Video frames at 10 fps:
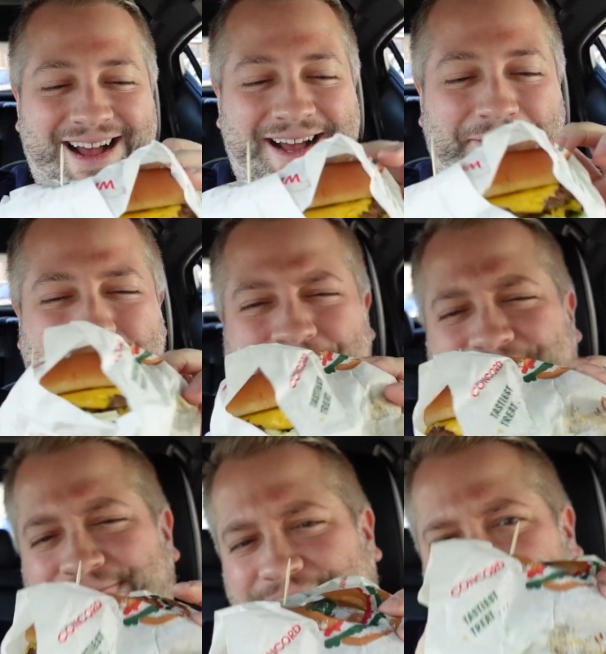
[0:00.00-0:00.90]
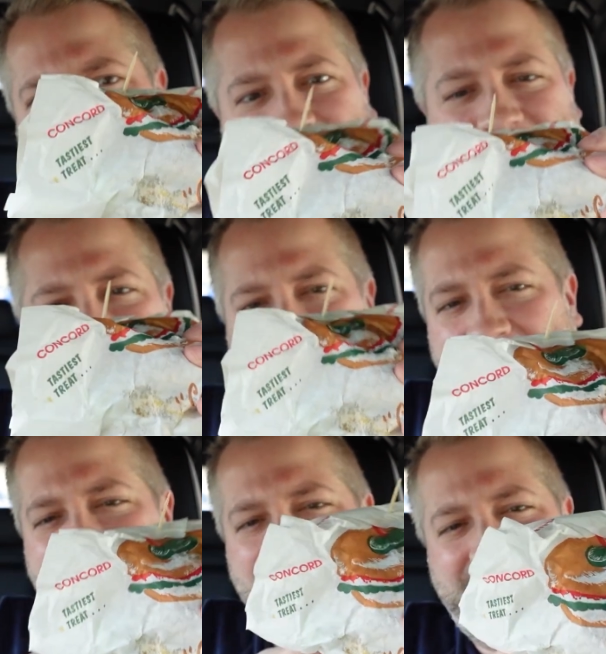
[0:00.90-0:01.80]
um,
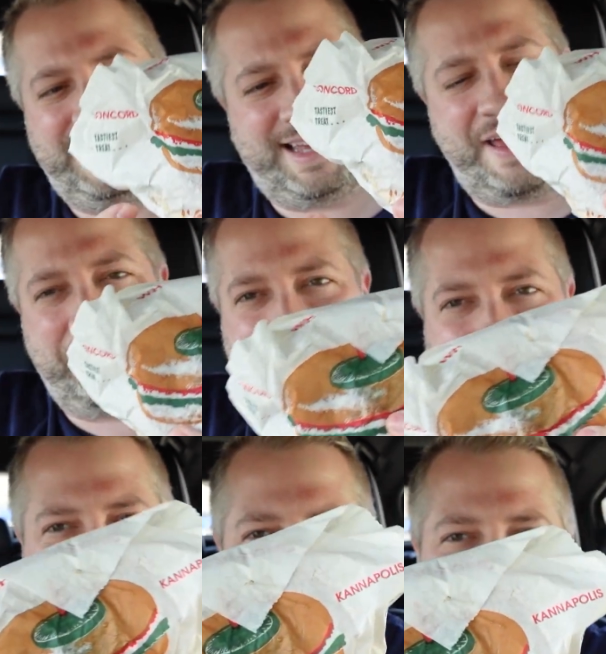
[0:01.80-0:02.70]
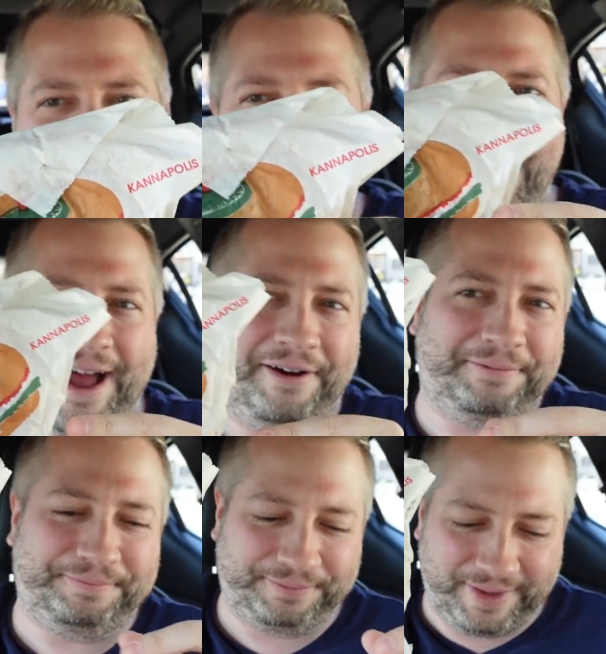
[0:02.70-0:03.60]
yeah, this is hefty. Check her out.
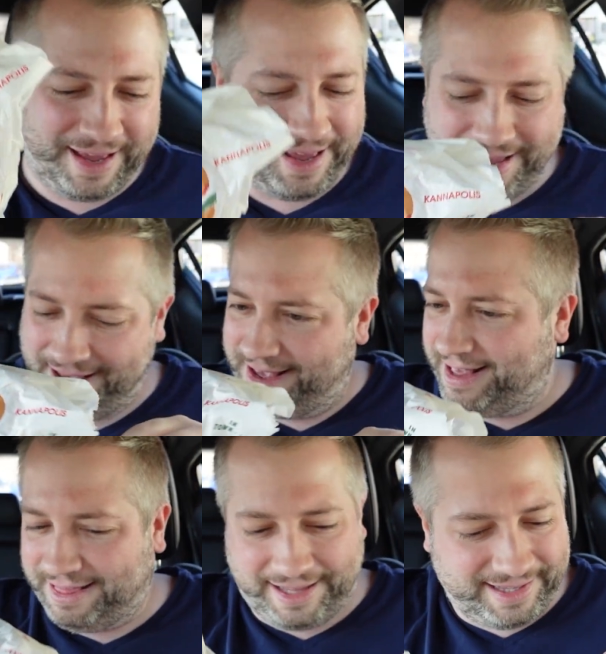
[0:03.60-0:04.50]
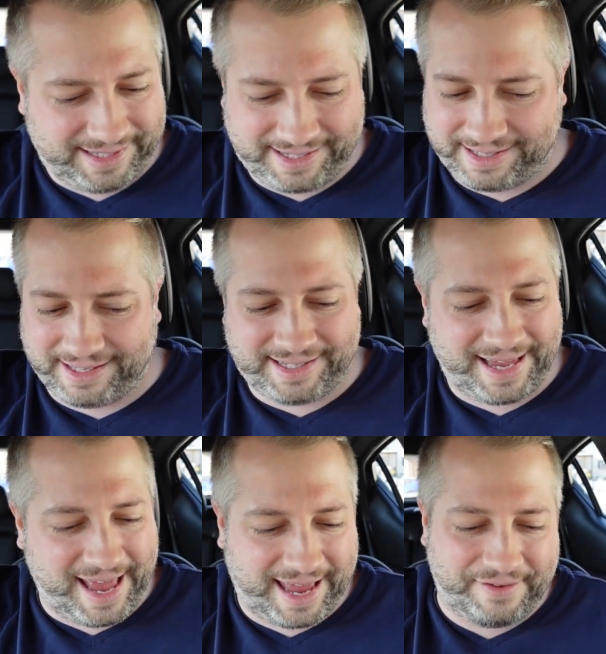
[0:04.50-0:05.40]
Let's let's
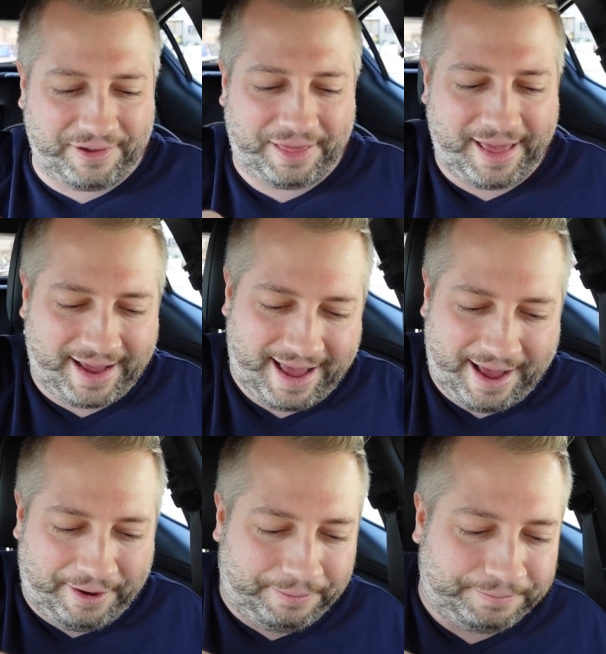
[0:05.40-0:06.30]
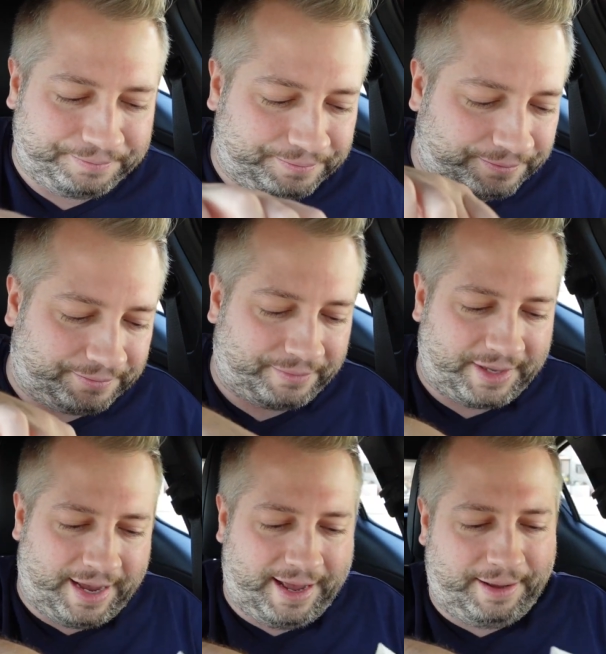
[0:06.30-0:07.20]
take everything out.
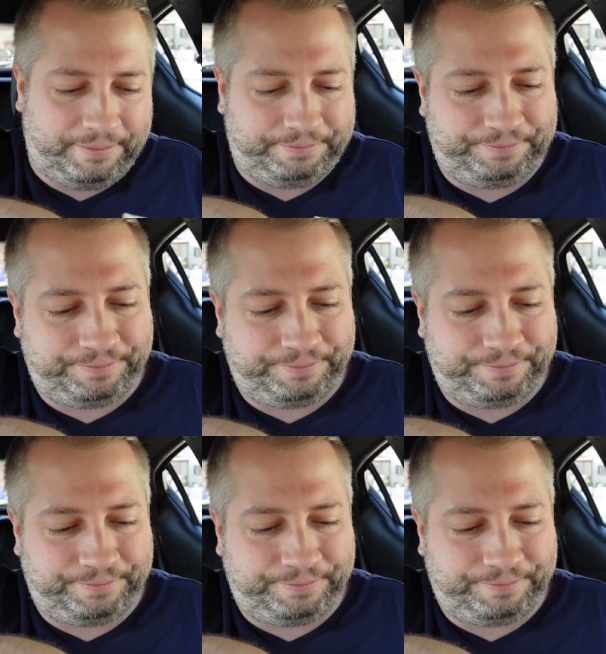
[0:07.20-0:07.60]
Um,